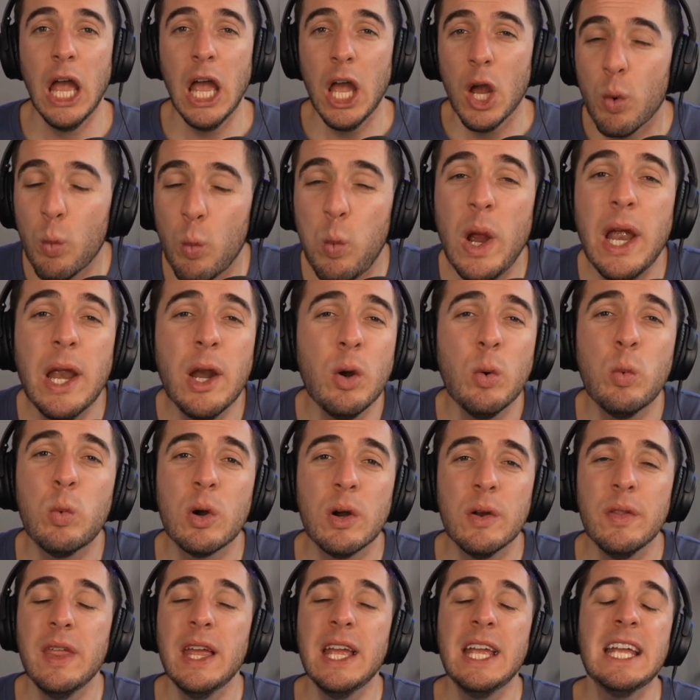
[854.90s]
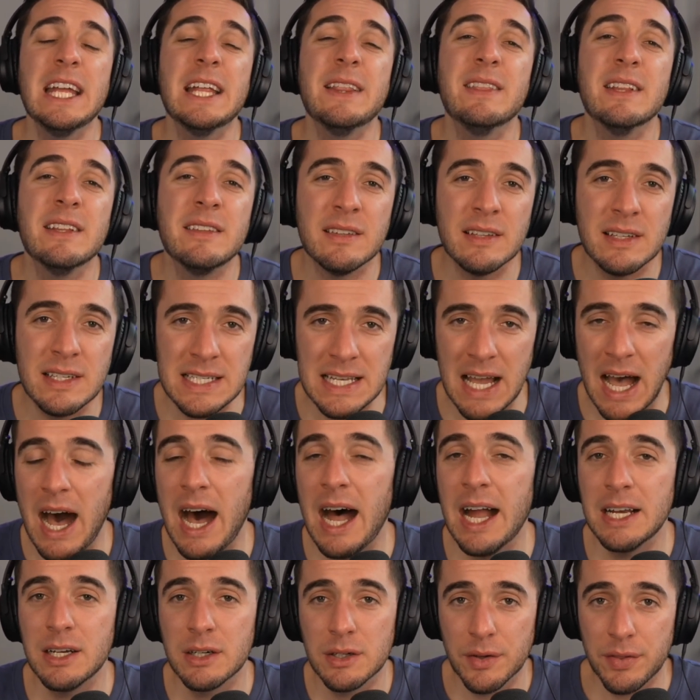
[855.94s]
Where were they in this
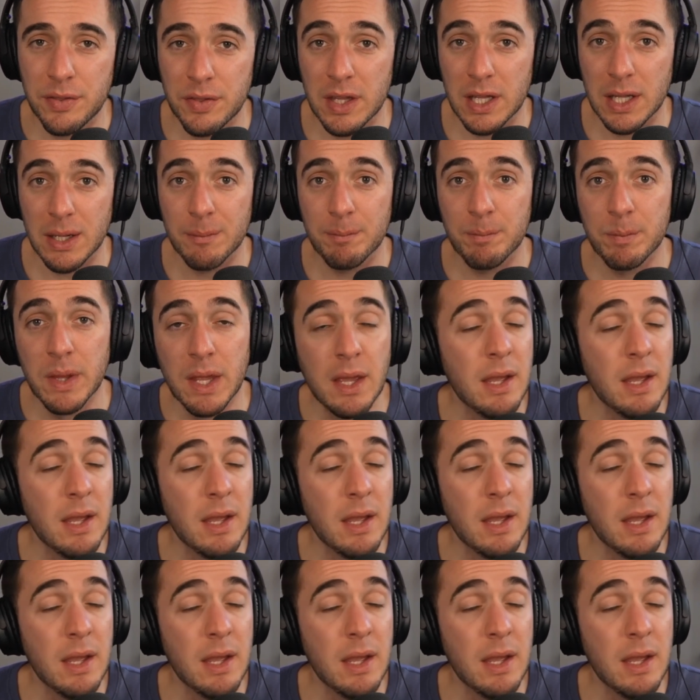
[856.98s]
entire thing?